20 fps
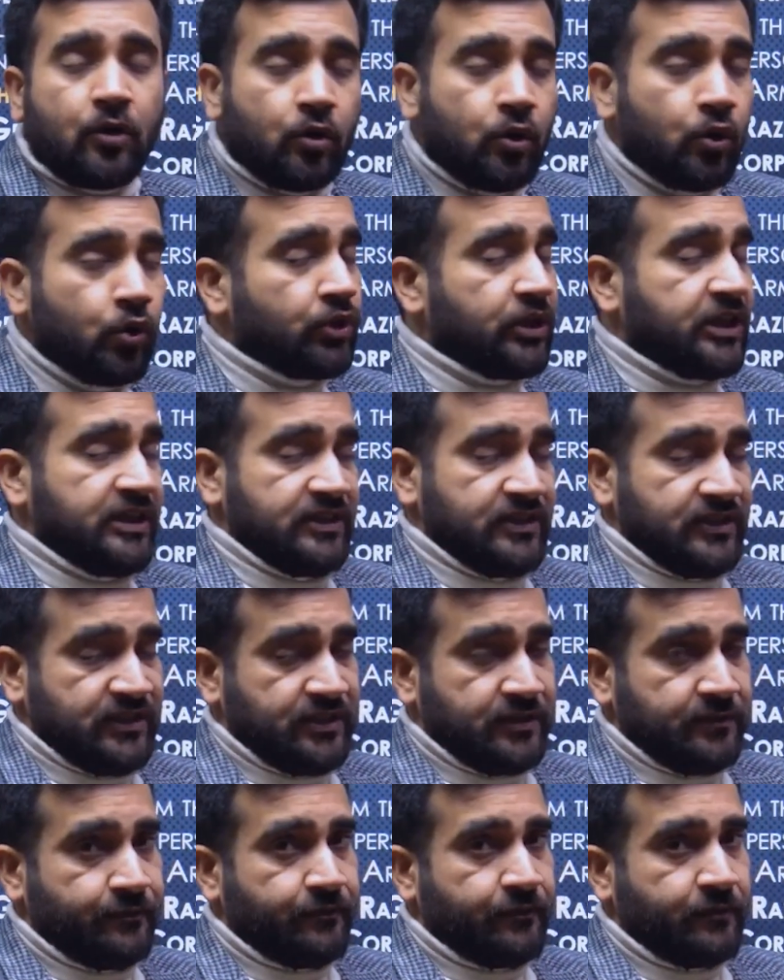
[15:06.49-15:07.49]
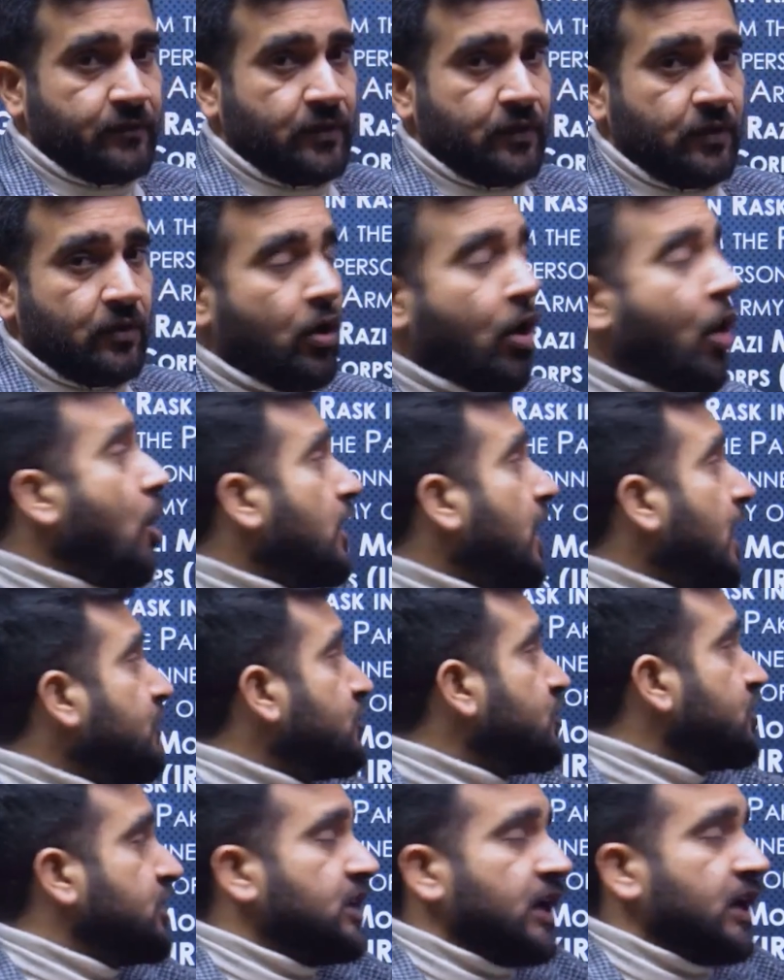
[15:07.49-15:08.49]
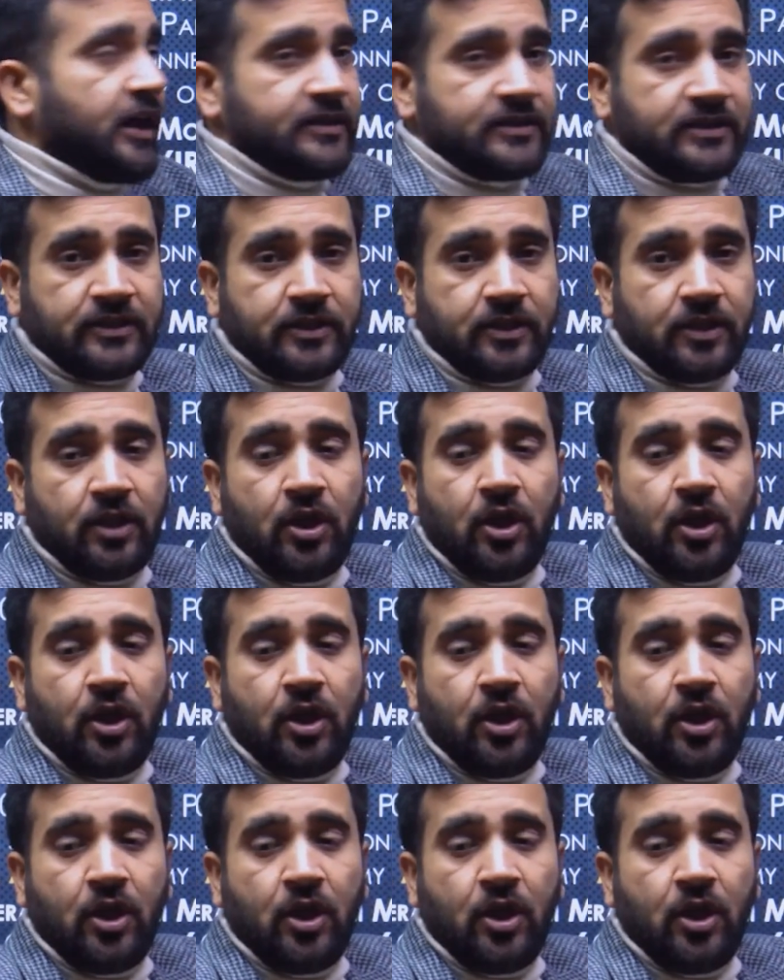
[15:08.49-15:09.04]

Houthis. All are Shias.